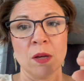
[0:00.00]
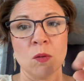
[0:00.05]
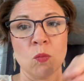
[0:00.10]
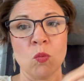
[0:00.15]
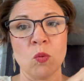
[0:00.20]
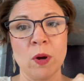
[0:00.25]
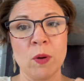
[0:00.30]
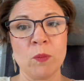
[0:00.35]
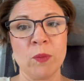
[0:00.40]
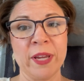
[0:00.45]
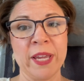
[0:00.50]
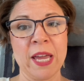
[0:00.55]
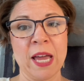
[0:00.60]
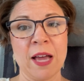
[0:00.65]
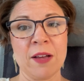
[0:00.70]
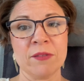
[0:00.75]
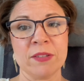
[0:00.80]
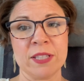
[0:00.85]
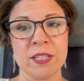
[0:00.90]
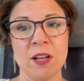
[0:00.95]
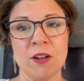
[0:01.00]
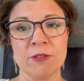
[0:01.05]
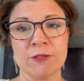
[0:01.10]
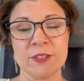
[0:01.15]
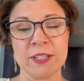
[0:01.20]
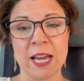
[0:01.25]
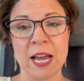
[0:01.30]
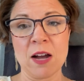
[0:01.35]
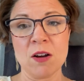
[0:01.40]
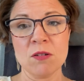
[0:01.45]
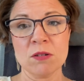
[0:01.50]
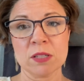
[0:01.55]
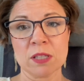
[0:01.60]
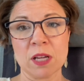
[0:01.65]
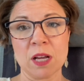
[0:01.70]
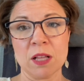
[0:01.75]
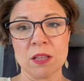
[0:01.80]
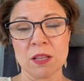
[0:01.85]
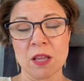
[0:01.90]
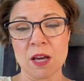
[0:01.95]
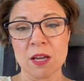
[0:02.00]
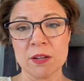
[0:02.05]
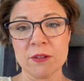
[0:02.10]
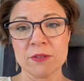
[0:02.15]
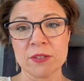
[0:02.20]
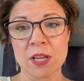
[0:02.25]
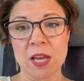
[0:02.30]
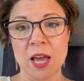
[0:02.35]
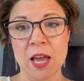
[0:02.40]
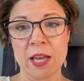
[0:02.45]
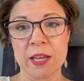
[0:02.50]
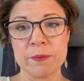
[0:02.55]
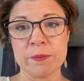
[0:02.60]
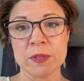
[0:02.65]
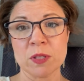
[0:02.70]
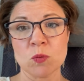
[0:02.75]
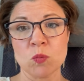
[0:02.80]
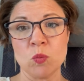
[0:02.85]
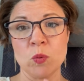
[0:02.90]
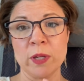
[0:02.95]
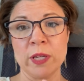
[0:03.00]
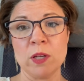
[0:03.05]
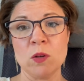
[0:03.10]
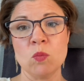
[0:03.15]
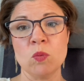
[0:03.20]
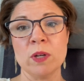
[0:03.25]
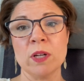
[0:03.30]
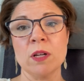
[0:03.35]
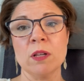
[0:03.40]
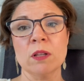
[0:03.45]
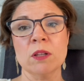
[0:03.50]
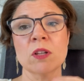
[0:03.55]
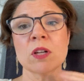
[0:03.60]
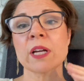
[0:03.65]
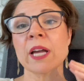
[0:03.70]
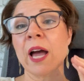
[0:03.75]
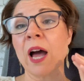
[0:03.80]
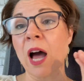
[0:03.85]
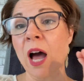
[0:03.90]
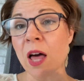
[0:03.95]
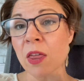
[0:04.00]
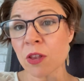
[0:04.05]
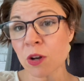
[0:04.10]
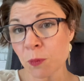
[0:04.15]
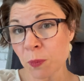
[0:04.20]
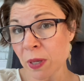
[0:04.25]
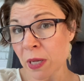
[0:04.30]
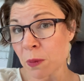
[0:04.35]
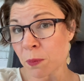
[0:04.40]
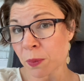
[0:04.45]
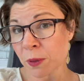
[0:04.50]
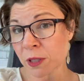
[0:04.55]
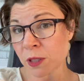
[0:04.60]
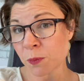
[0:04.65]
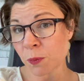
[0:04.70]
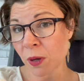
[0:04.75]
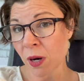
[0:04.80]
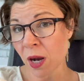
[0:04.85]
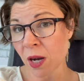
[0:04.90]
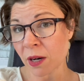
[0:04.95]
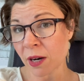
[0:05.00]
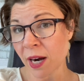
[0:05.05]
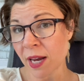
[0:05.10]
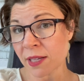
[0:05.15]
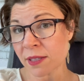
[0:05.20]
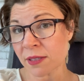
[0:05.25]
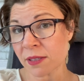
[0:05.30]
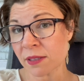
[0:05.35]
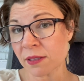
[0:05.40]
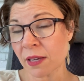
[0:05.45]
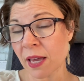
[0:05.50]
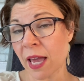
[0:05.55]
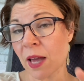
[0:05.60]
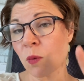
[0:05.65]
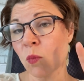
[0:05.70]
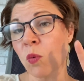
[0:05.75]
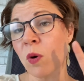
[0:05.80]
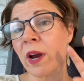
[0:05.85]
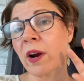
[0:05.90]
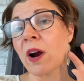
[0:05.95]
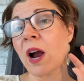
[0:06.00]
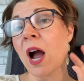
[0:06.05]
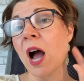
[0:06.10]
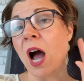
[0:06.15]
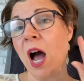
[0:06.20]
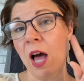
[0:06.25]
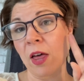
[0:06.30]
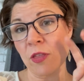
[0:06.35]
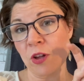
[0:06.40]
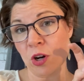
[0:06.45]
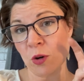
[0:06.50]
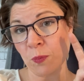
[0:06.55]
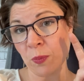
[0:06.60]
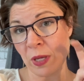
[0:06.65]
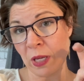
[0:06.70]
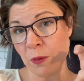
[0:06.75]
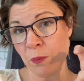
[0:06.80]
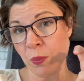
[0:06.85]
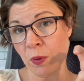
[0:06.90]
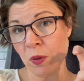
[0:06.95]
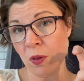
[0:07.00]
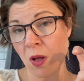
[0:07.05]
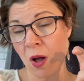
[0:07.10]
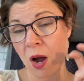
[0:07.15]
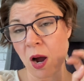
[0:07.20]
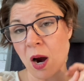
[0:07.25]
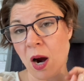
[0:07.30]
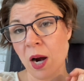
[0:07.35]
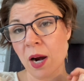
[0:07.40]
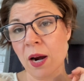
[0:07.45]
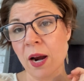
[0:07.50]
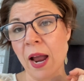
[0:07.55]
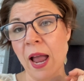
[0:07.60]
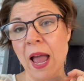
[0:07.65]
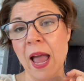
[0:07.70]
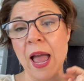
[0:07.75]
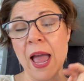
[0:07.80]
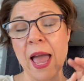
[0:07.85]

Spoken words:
when we have self-doubt, a lot of times we will look at other people's progress and where other people are,